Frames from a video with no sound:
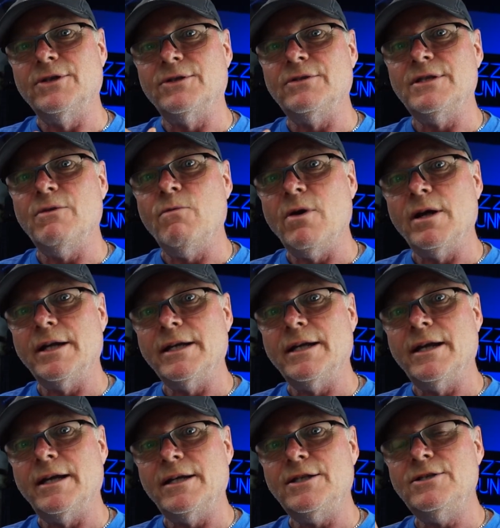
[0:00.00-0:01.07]
So you want to
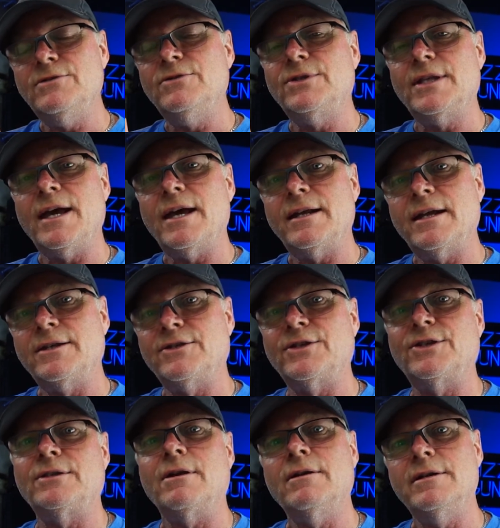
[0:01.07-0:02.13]
kind of use that as a
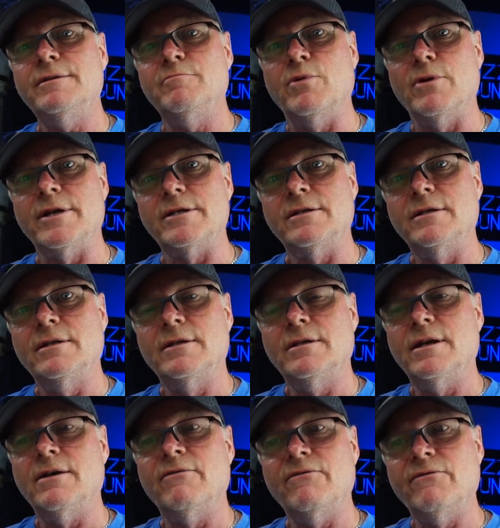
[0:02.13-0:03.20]
starting point
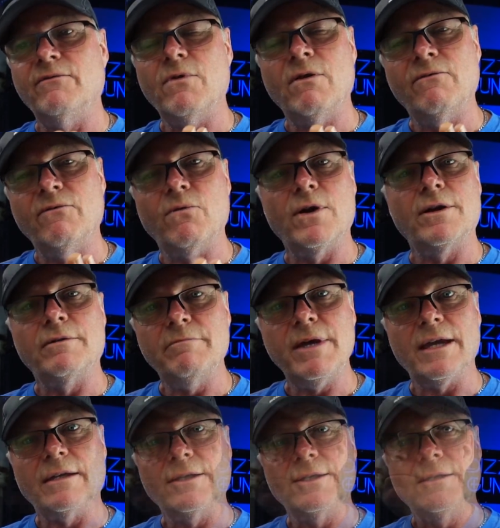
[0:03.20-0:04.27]
of where to
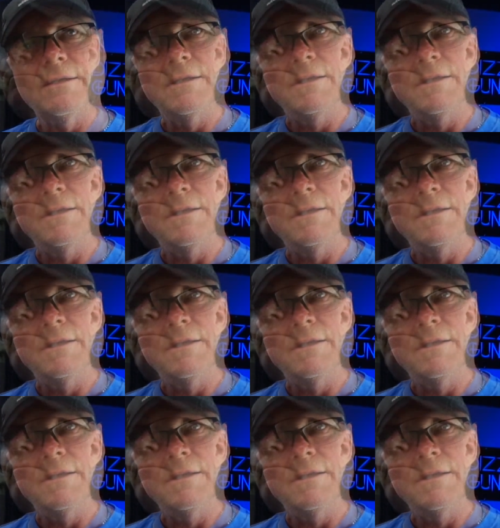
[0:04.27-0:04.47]
mix.